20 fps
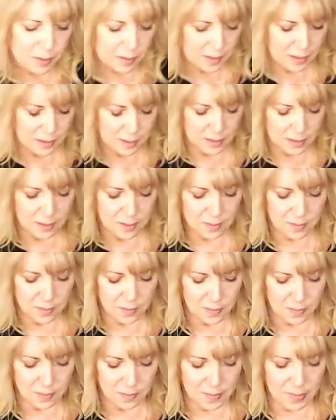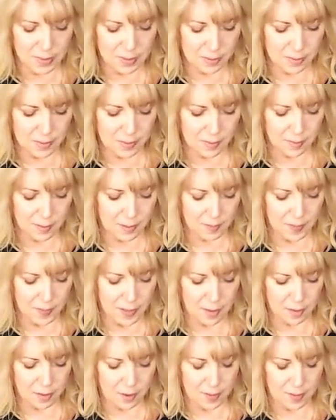didn't... Wait a minute, there is something
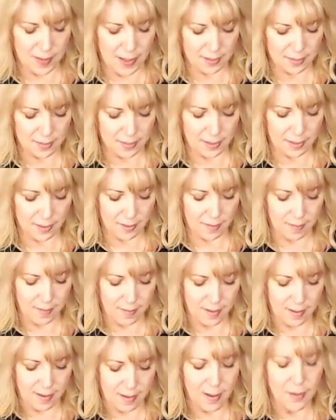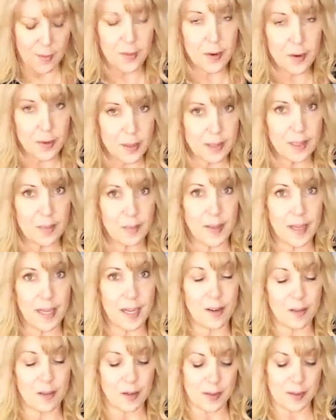underneath that sticker. There is something
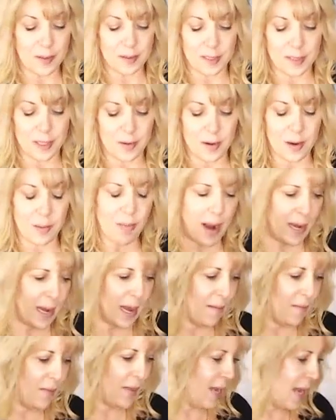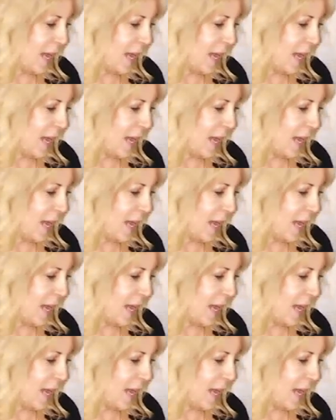underneath the sticker. It might have the